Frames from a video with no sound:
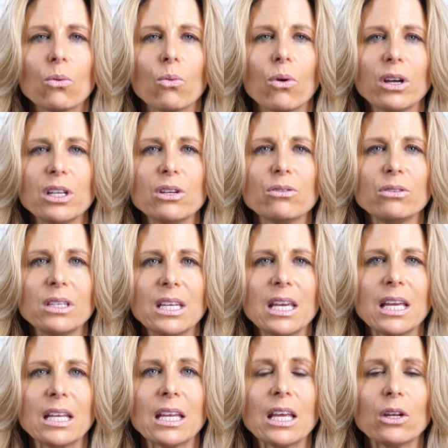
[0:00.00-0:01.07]
What do you
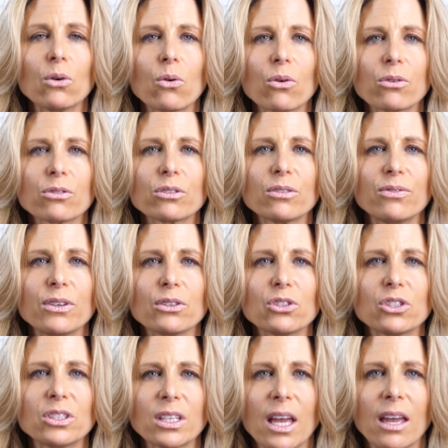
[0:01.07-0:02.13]
need in order to feel
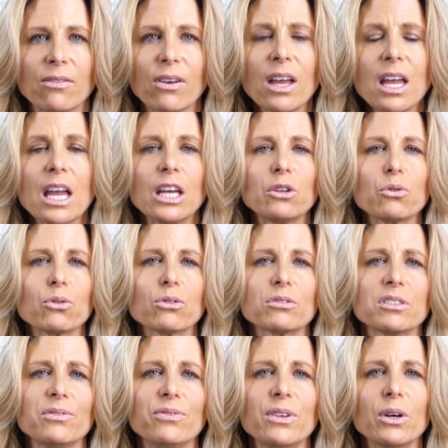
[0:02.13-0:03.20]
safe, in order
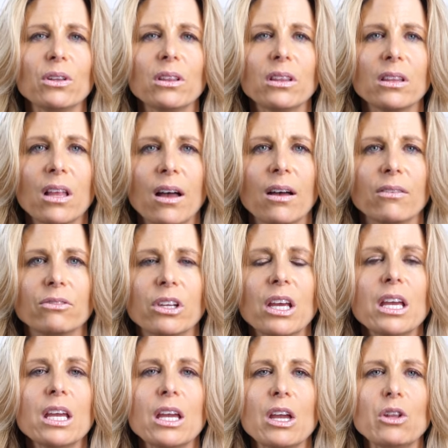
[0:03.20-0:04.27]
to feel loved,
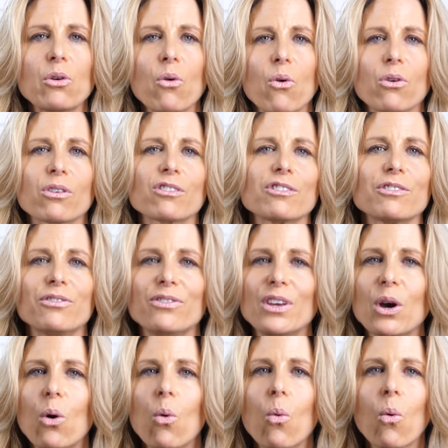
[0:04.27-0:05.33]
in order to
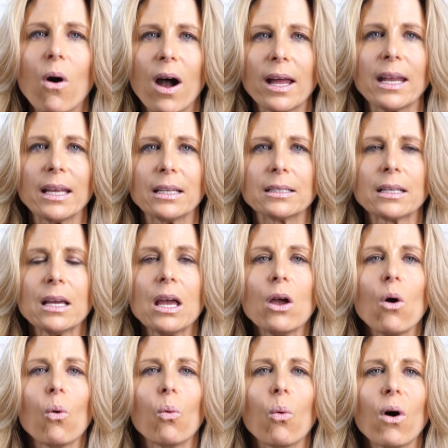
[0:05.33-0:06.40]
feel wanted?
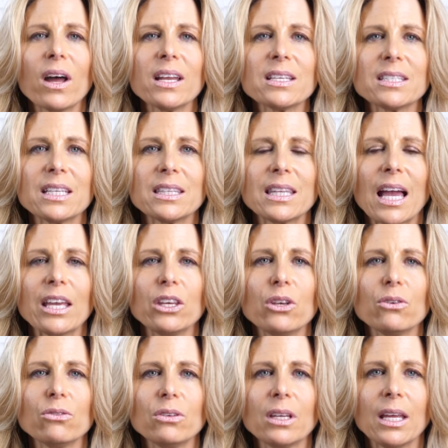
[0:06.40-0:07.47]
What is it that
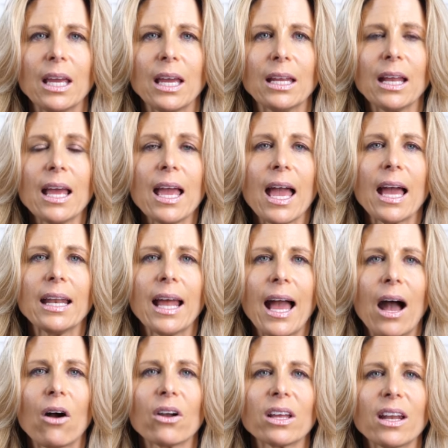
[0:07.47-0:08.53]
you need, and
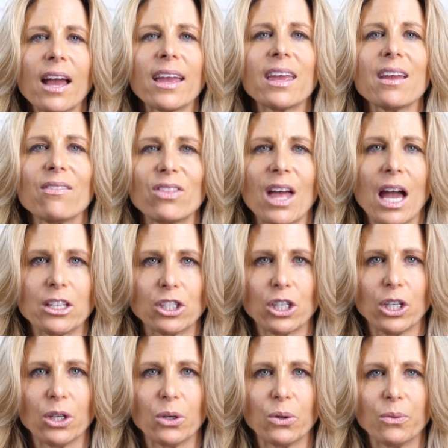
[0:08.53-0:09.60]
how can I give that
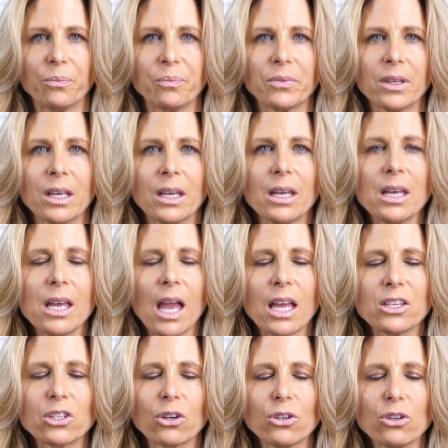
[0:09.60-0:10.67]
to you?
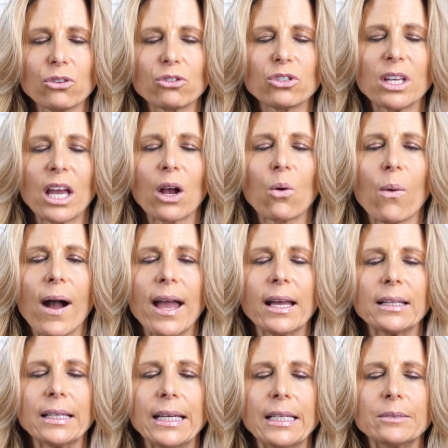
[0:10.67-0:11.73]
And so you'll sit
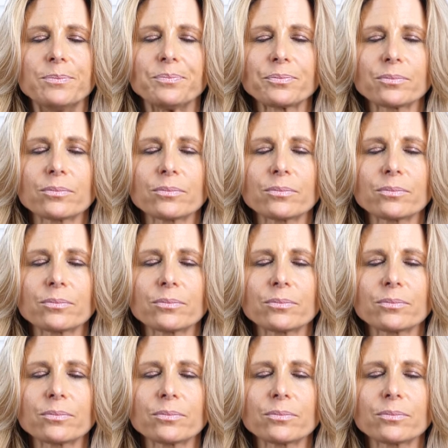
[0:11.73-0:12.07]
quietly